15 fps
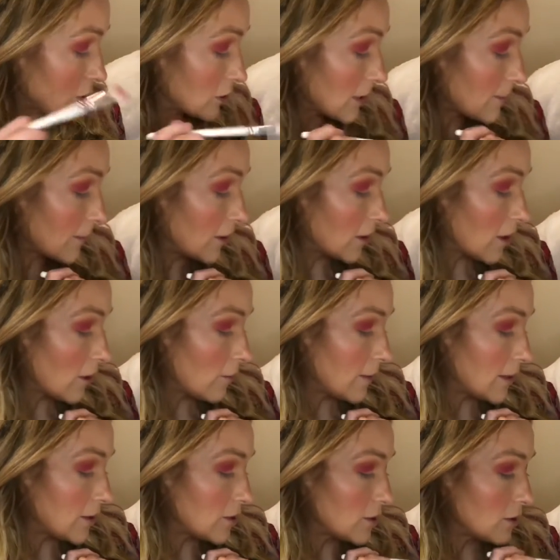I'm gonna go
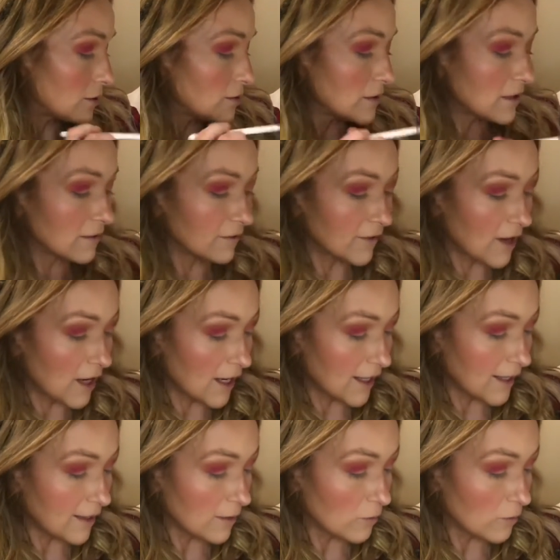into Divine,